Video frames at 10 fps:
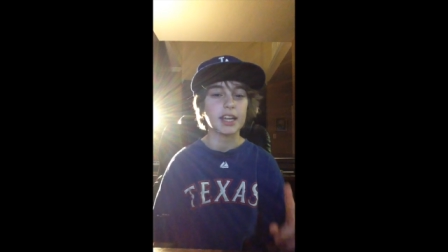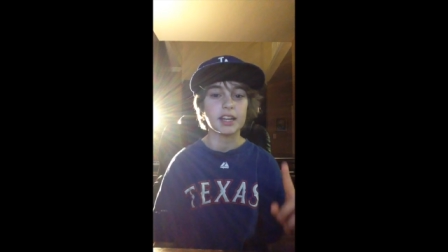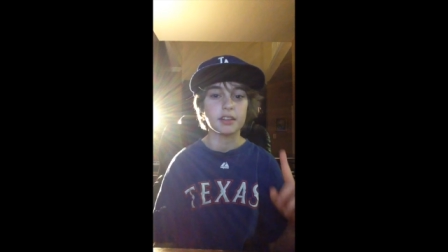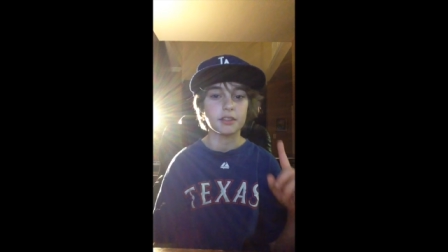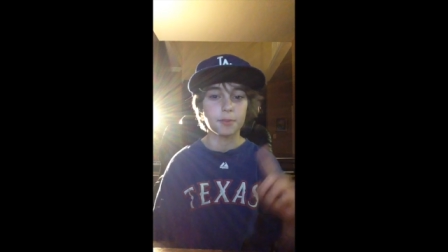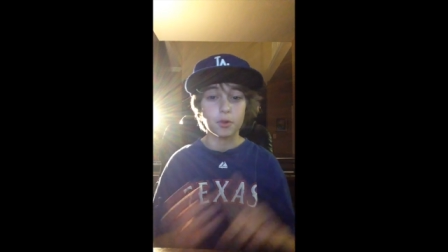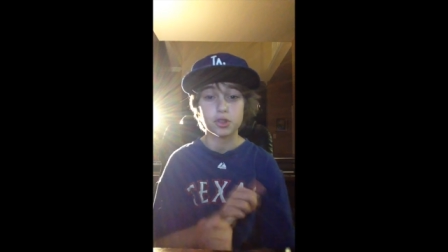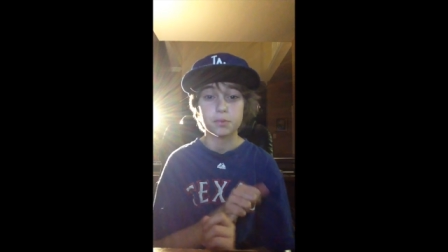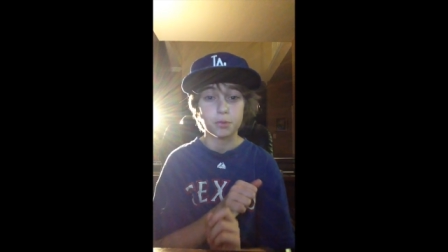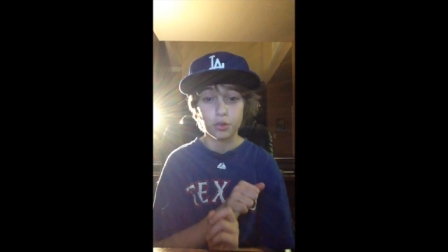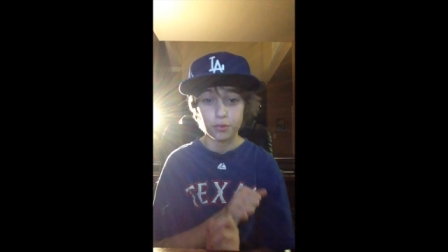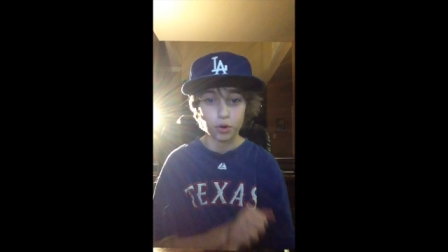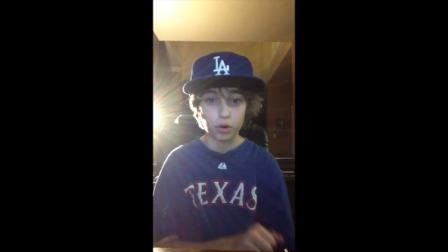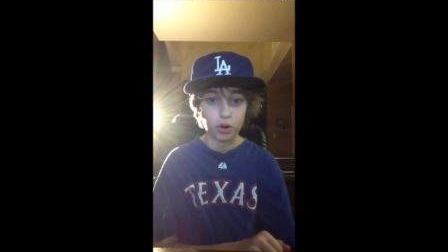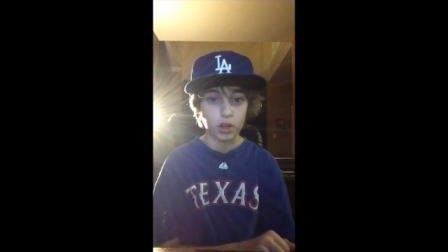dated the most
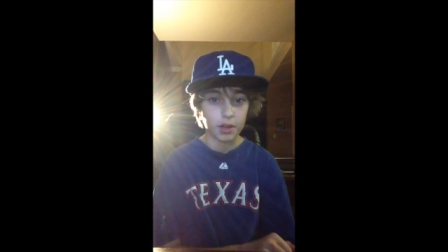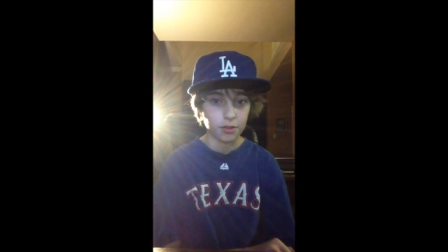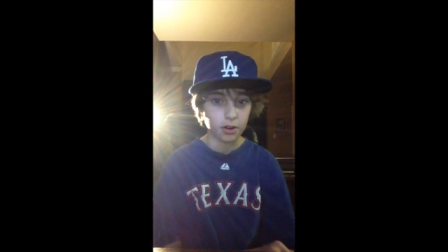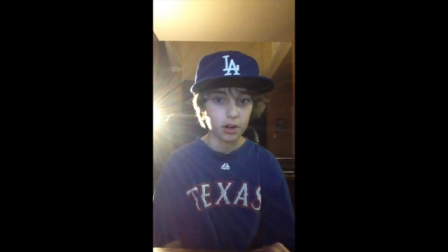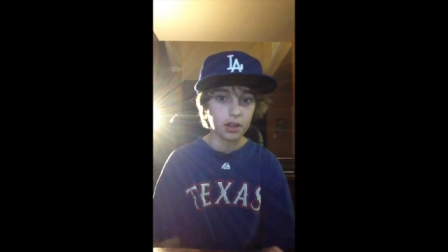beautiful girl ever.